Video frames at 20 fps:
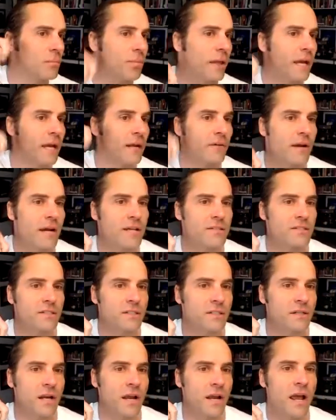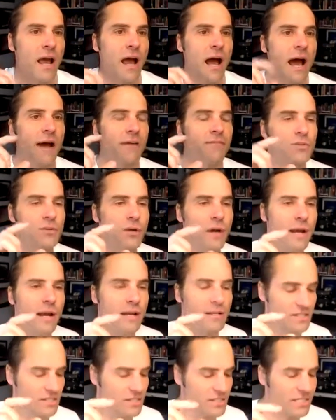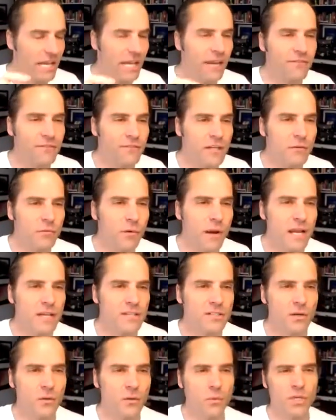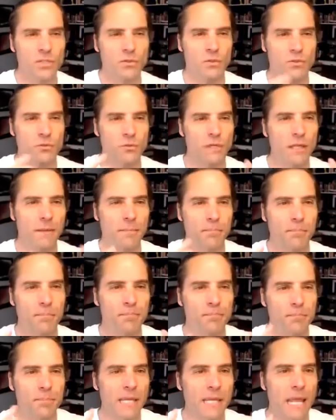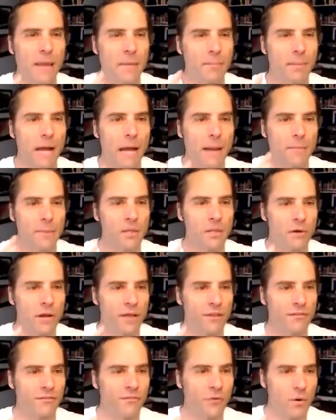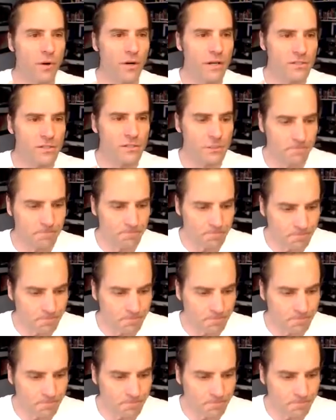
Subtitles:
blade razor. I've tried a safety razor, which became popular around the 40s.